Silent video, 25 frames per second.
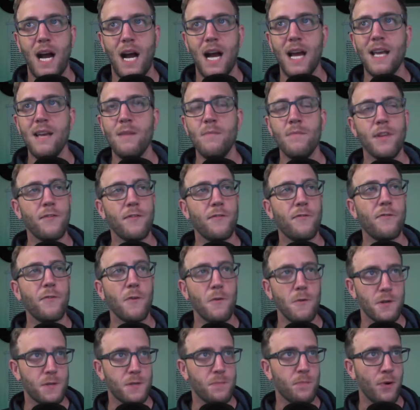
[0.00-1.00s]
I am the
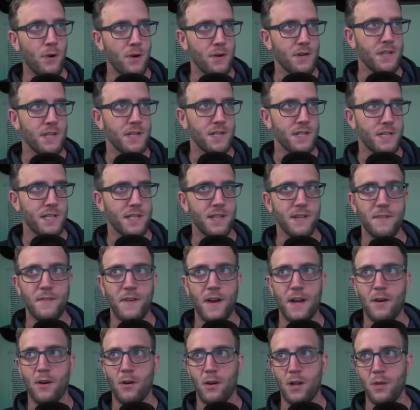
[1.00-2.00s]
first person to
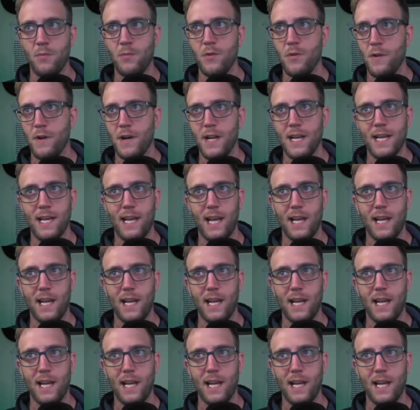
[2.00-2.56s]
defend our community